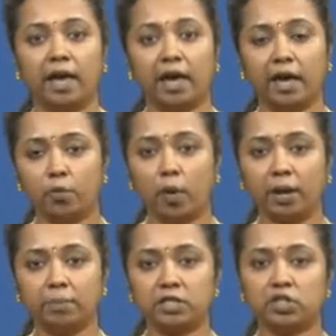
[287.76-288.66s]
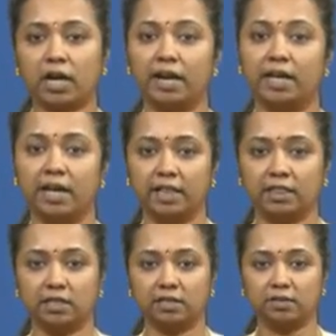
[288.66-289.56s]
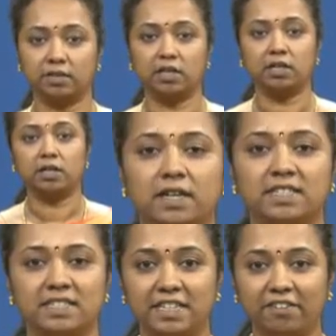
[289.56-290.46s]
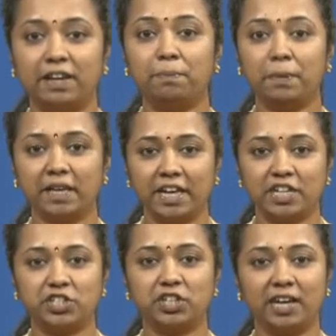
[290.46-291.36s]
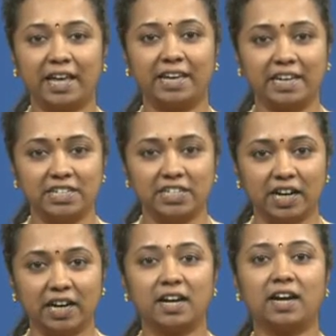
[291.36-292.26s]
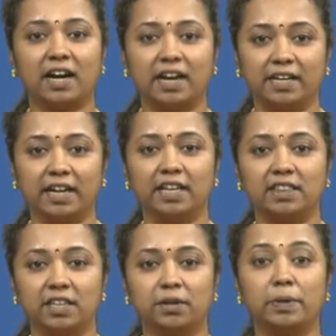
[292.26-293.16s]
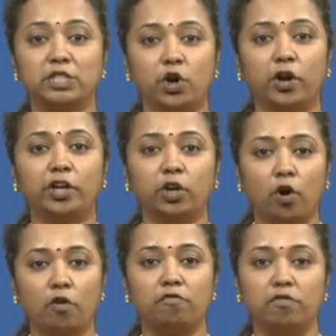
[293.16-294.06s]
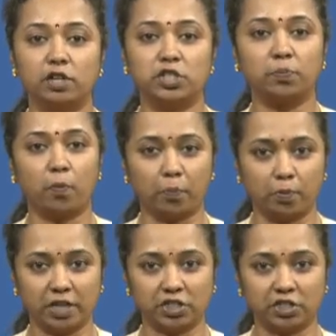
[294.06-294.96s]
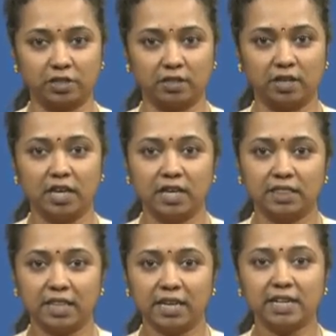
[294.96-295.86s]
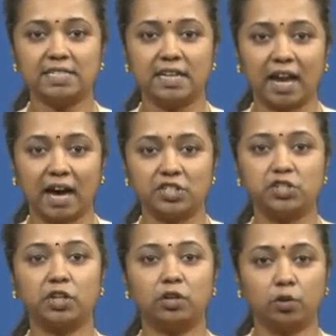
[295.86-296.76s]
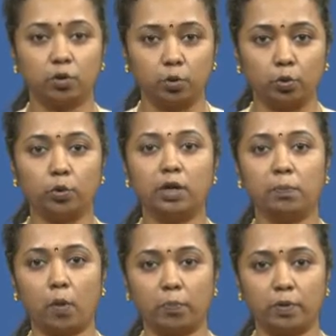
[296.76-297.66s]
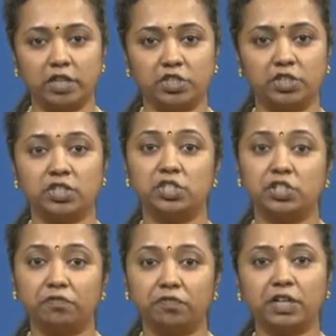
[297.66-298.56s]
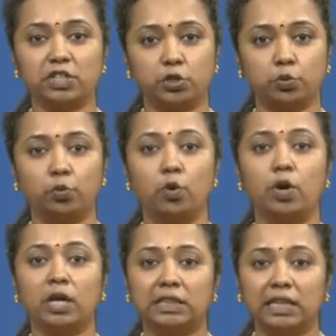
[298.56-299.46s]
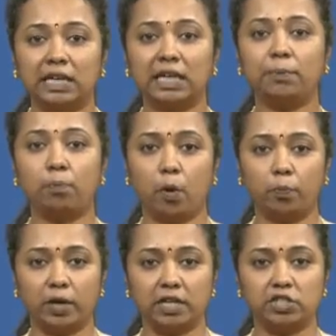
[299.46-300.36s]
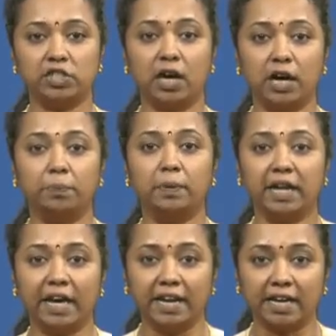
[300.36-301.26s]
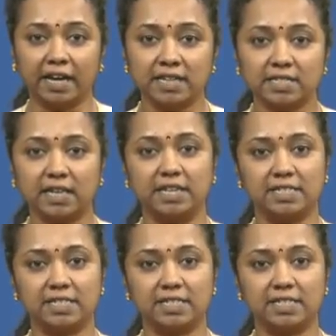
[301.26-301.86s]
Environment and health. Developing nation like India contain the majority of world's population. There is larger rural population shifting to thickly populated urban areas in